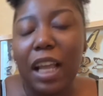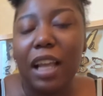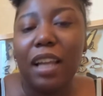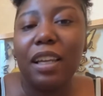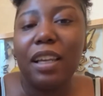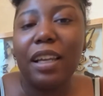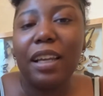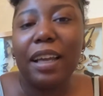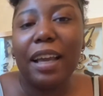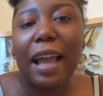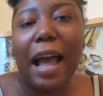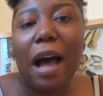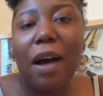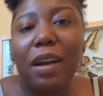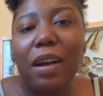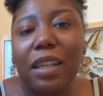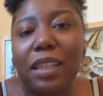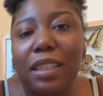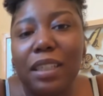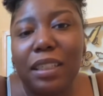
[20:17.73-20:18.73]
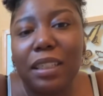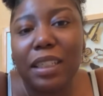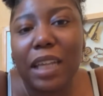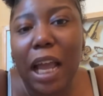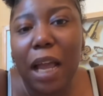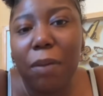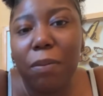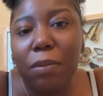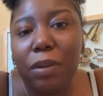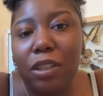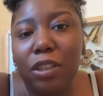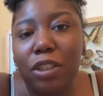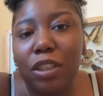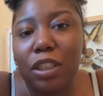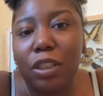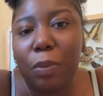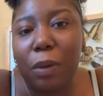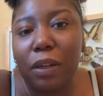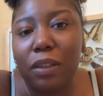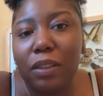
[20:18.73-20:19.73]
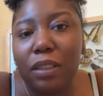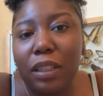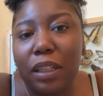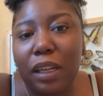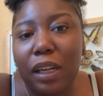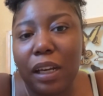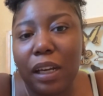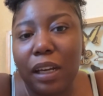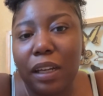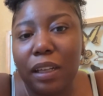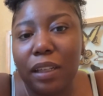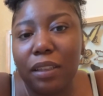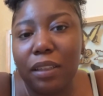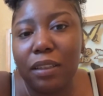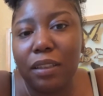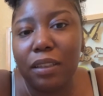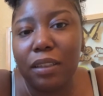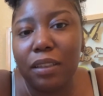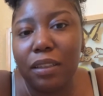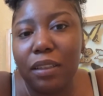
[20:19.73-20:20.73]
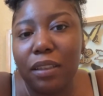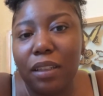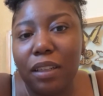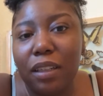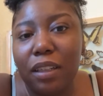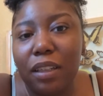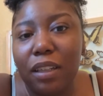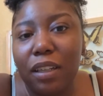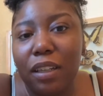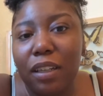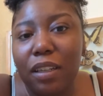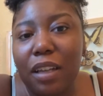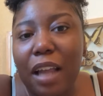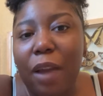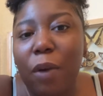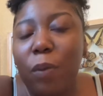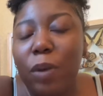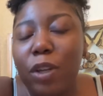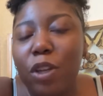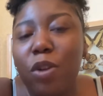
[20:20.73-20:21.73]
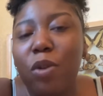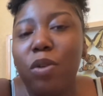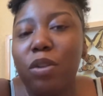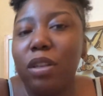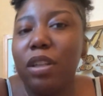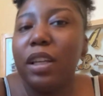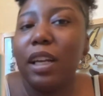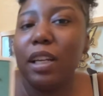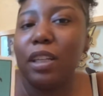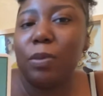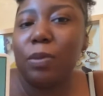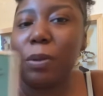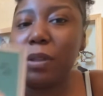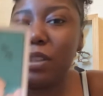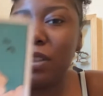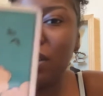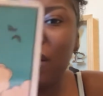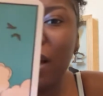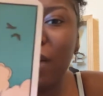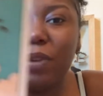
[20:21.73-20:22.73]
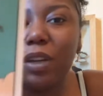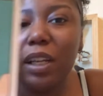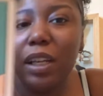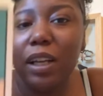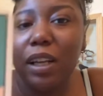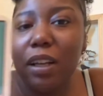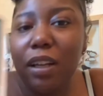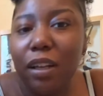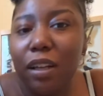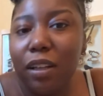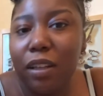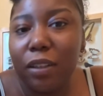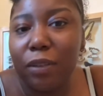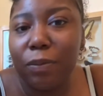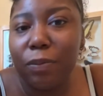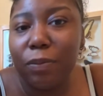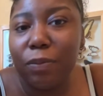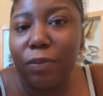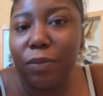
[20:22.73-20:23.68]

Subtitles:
Look at how established this person is. Like when you look at this person, like really get a good look.